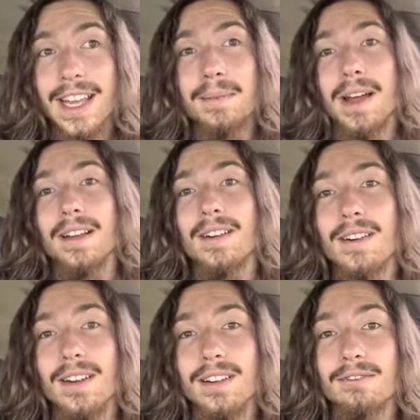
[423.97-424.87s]
hit by a
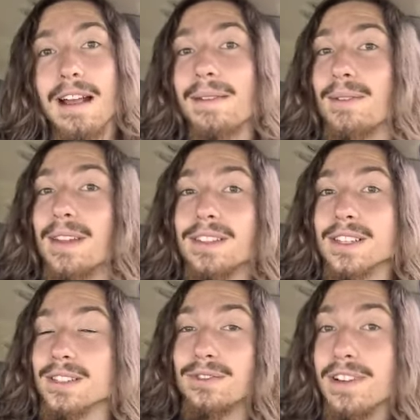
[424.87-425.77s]
car rather than
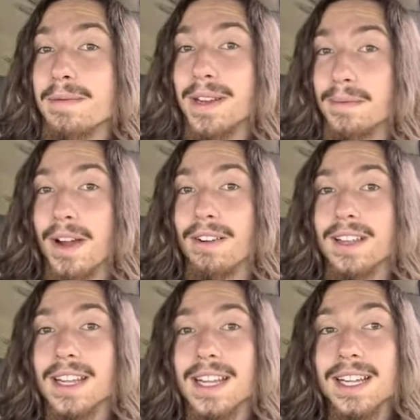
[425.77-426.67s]
just dreaming about it,